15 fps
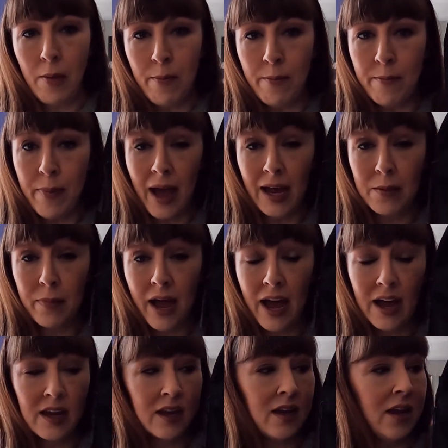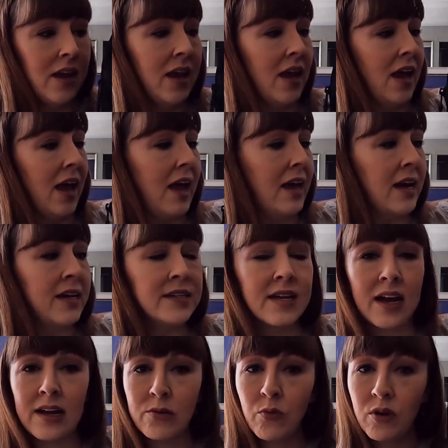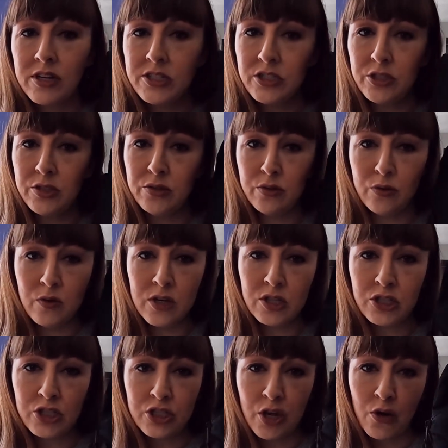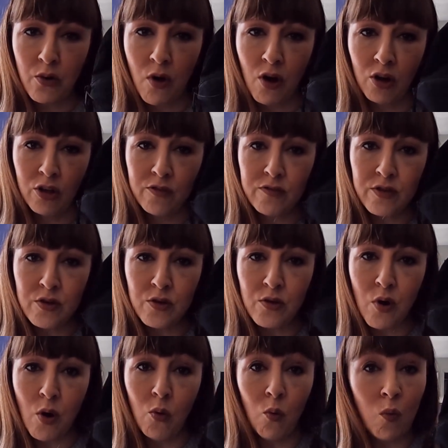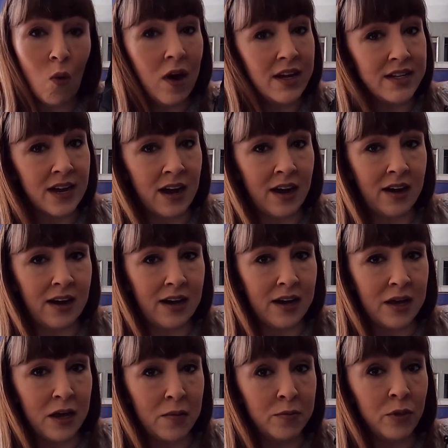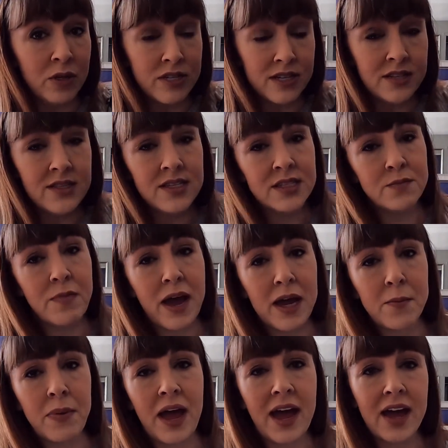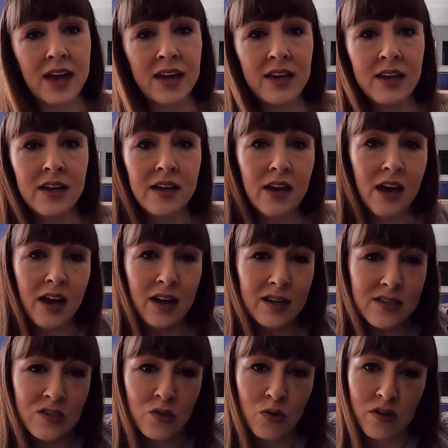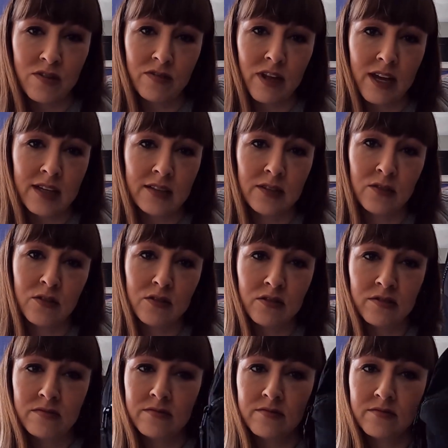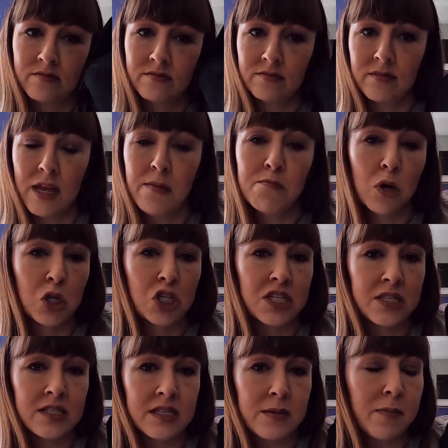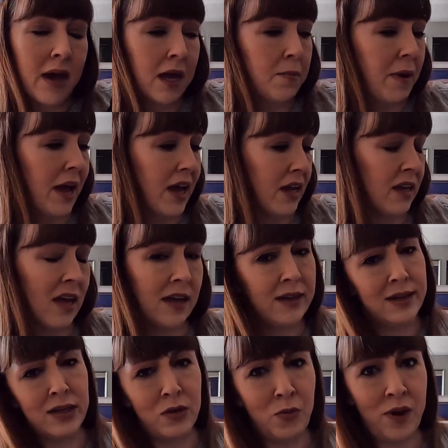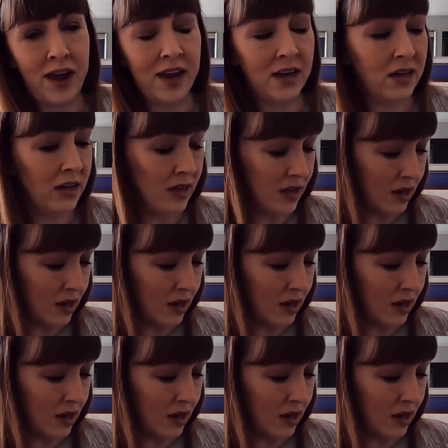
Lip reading: backpack, and I wanted to show all of you what I put in this backpack, sort of like a little emergency backpack in a way.